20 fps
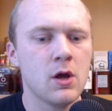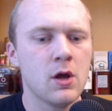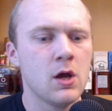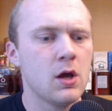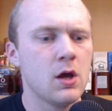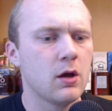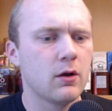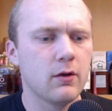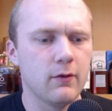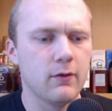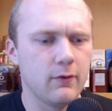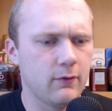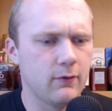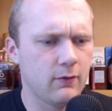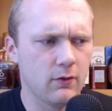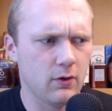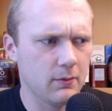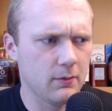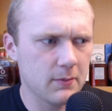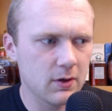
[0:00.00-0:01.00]
because,
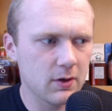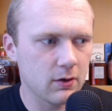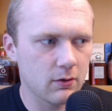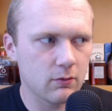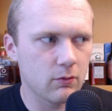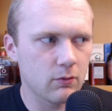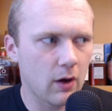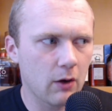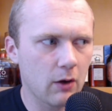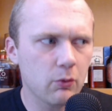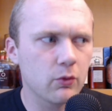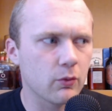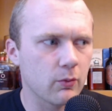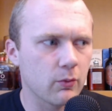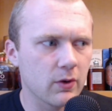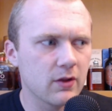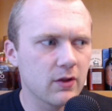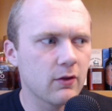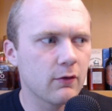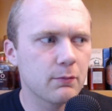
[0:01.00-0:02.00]
I mean, I would
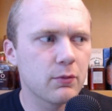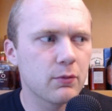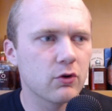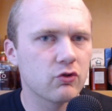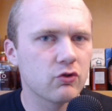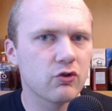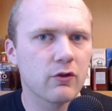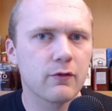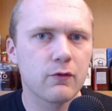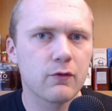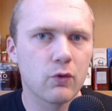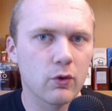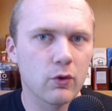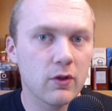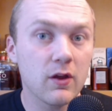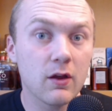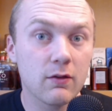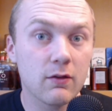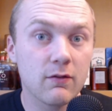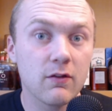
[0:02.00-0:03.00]
read this book just for the
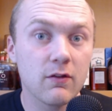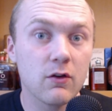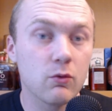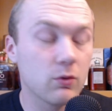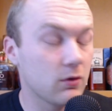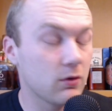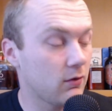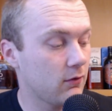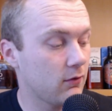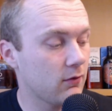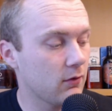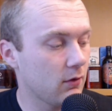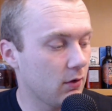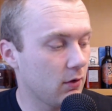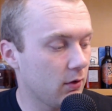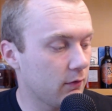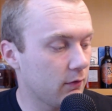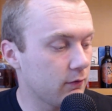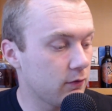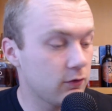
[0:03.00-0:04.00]
end sequence
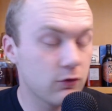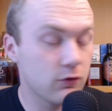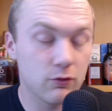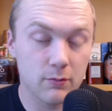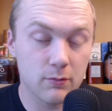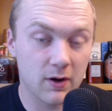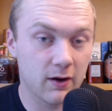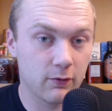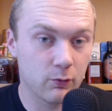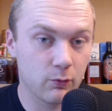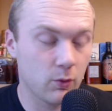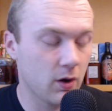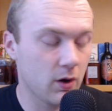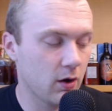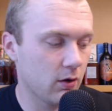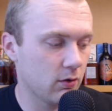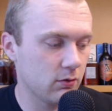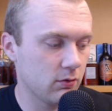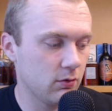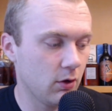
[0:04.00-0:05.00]
of Dumai's
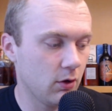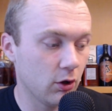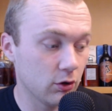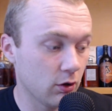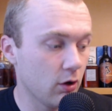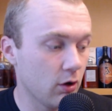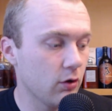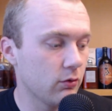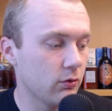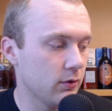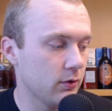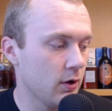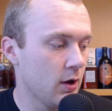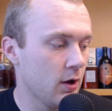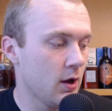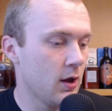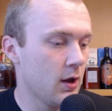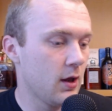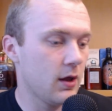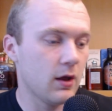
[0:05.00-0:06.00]
Well alone.
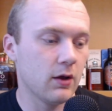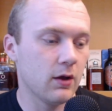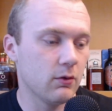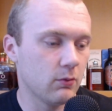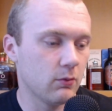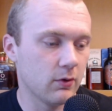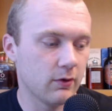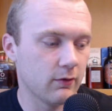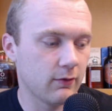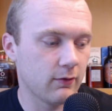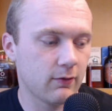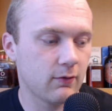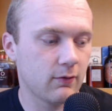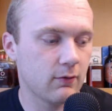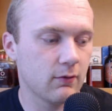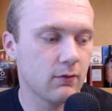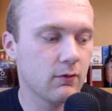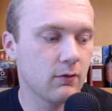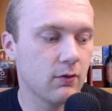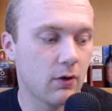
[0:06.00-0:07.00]
It was
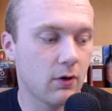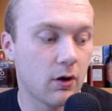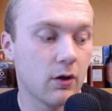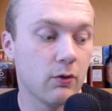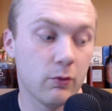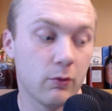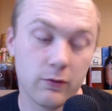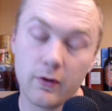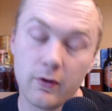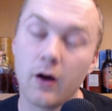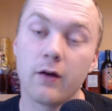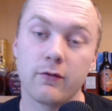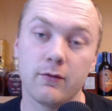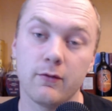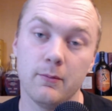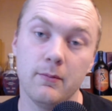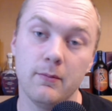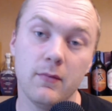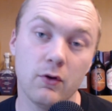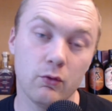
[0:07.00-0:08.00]

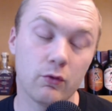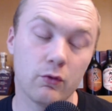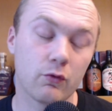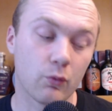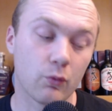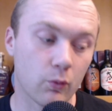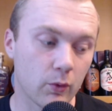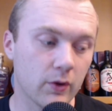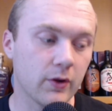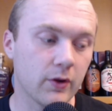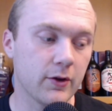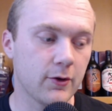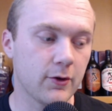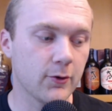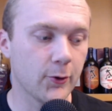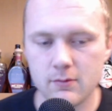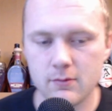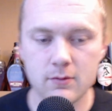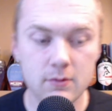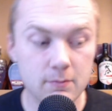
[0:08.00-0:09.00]
awesome. It was really
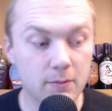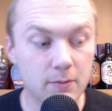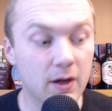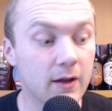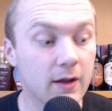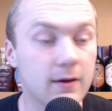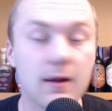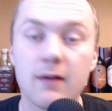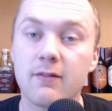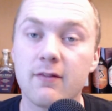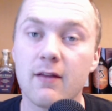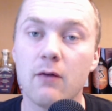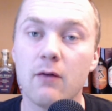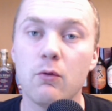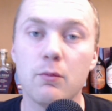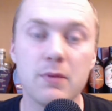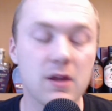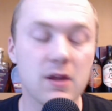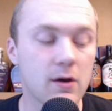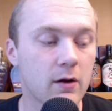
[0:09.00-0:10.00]
good. But next I will
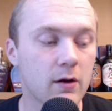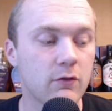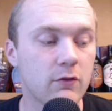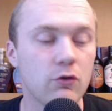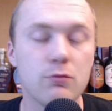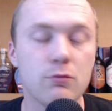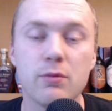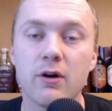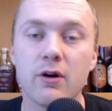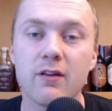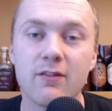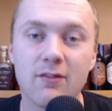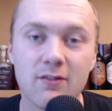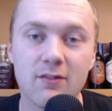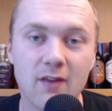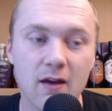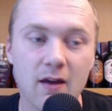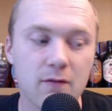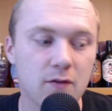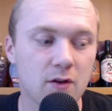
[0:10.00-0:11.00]
be on to book
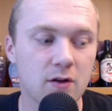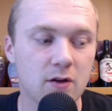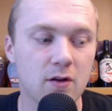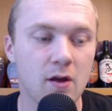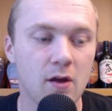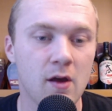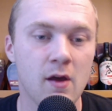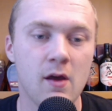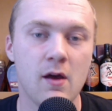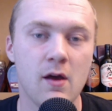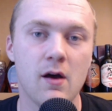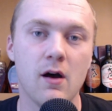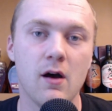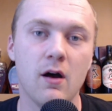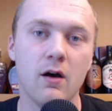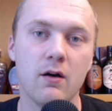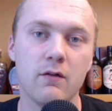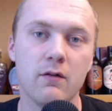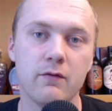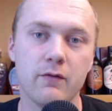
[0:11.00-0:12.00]
7
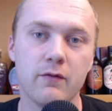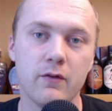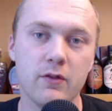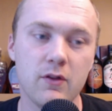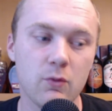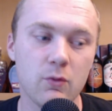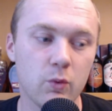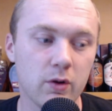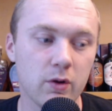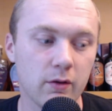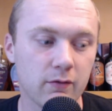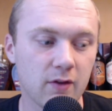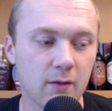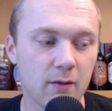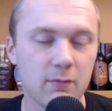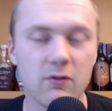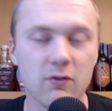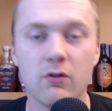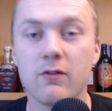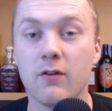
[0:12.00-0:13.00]
of the Wheel of Time
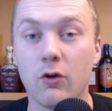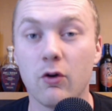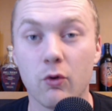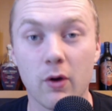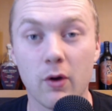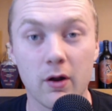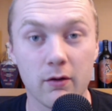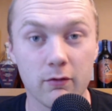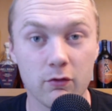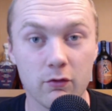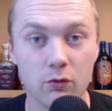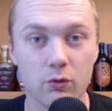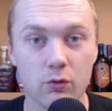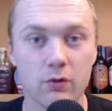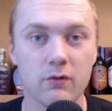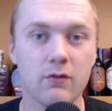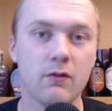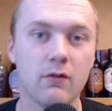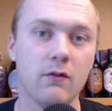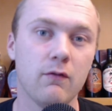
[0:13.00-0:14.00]
series, A Crown of
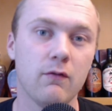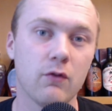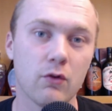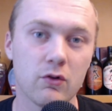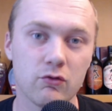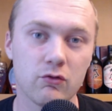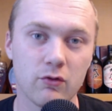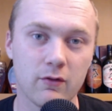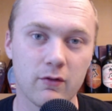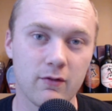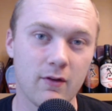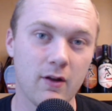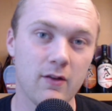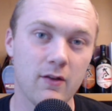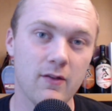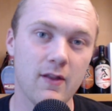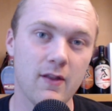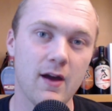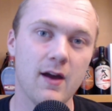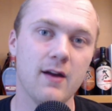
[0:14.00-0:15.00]
Swords. If you're interested
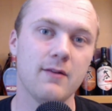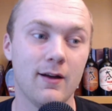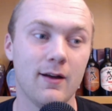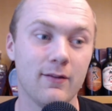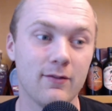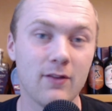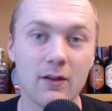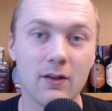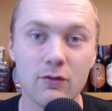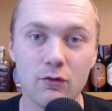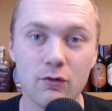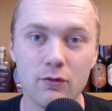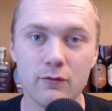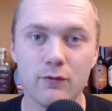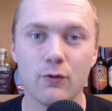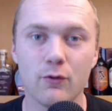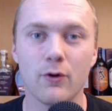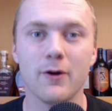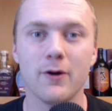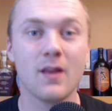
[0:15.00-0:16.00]
in that, stay tuned
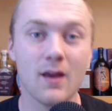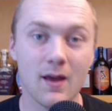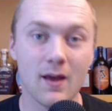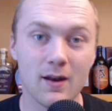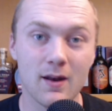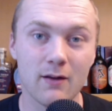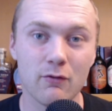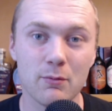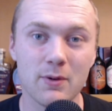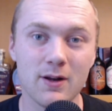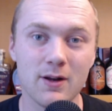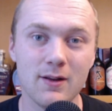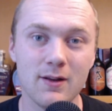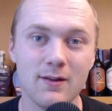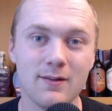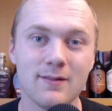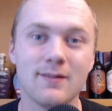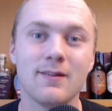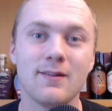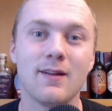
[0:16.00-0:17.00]
for it. And everybody,
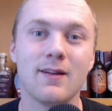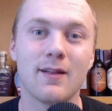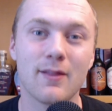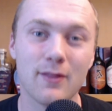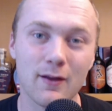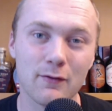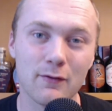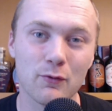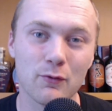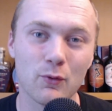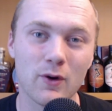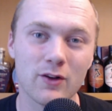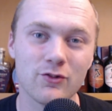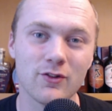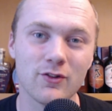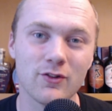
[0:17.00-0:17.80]
thanks for watching.